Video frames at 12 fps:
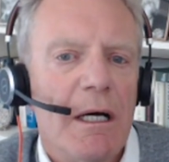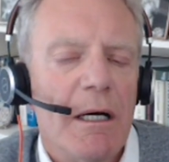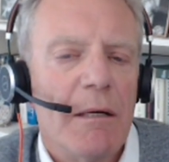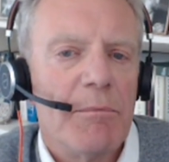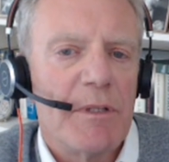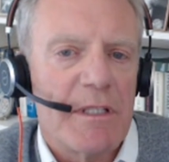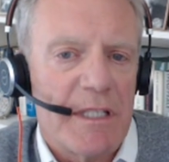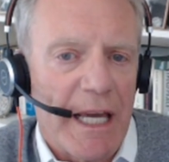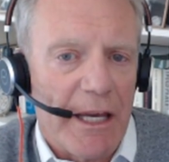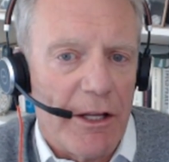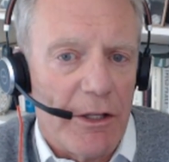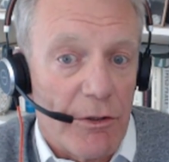uh, but the
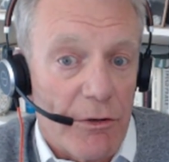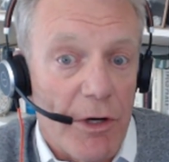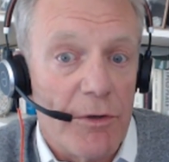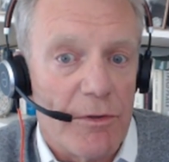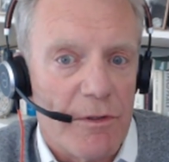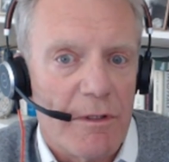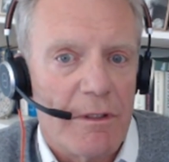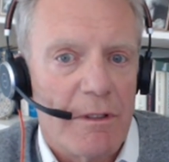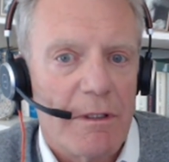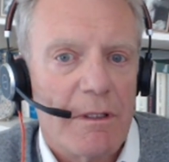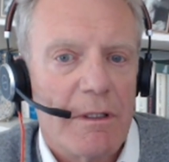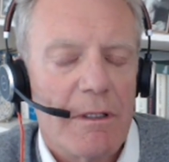secular growth
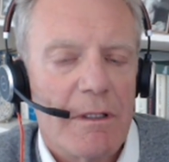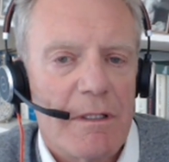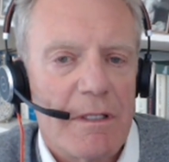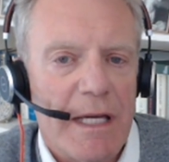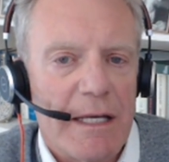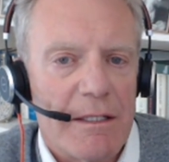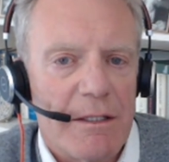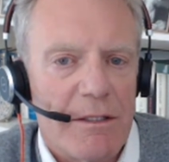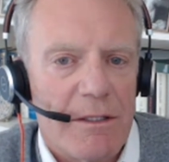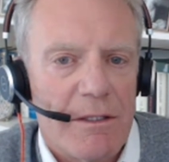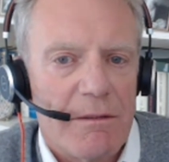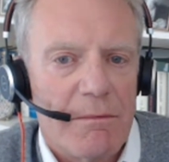
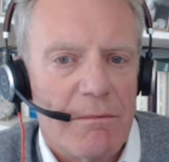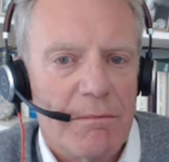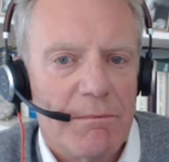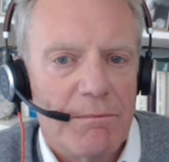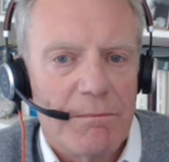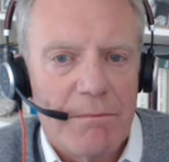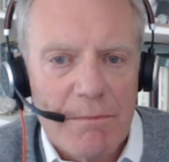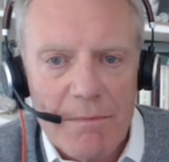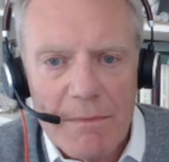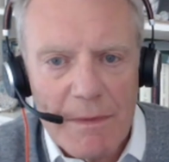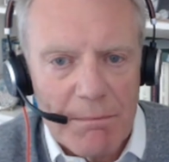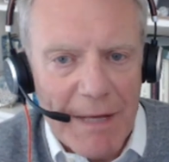sectors yeah.
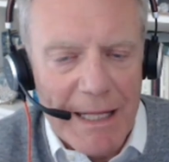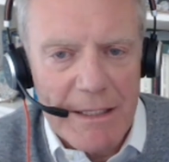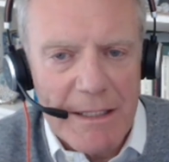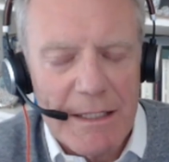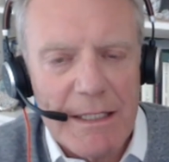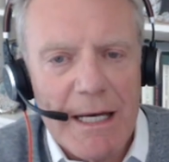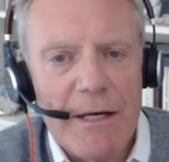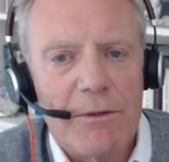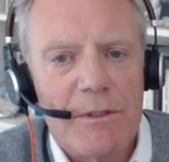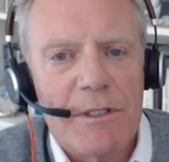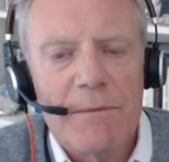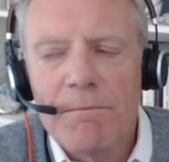balance it
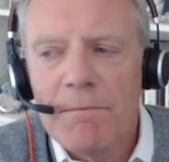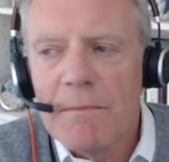out.